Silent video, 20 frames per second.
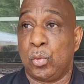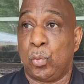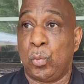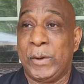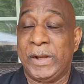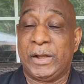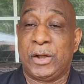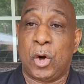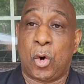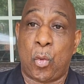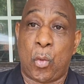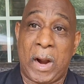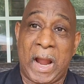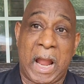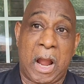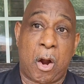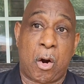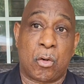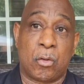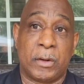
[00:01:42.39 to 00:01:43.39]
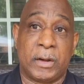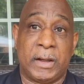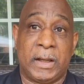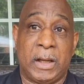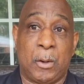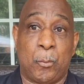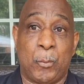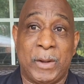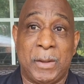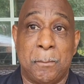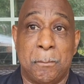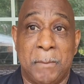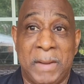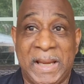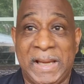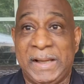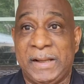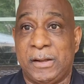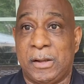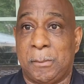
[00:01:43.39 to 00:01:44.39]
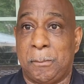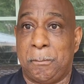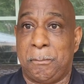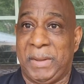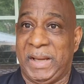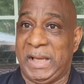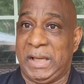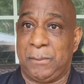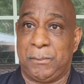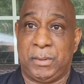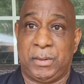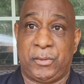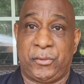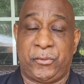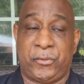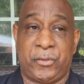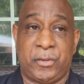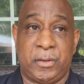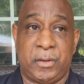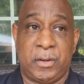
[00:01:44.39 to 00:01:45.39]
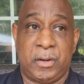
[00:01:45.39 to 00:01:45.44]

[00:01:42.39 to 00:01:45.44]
we go out and we make them babies,